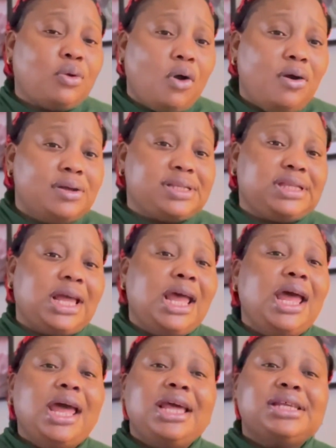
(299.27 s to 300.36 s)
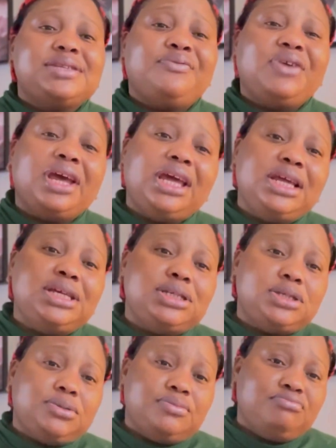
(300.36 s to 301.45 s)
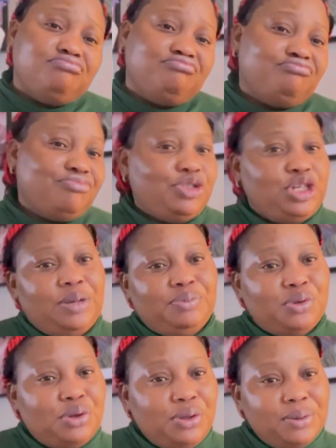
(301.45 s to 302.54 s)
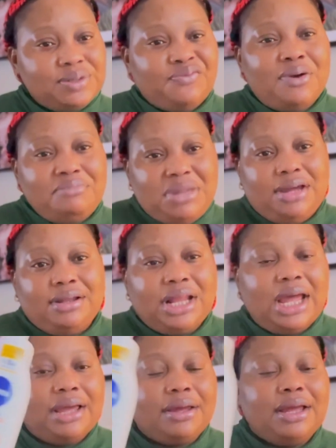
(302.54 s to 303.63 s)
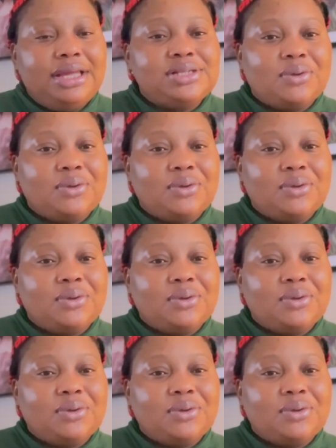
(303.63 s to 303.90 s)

cost. It's very cheap to use for me. Like, it's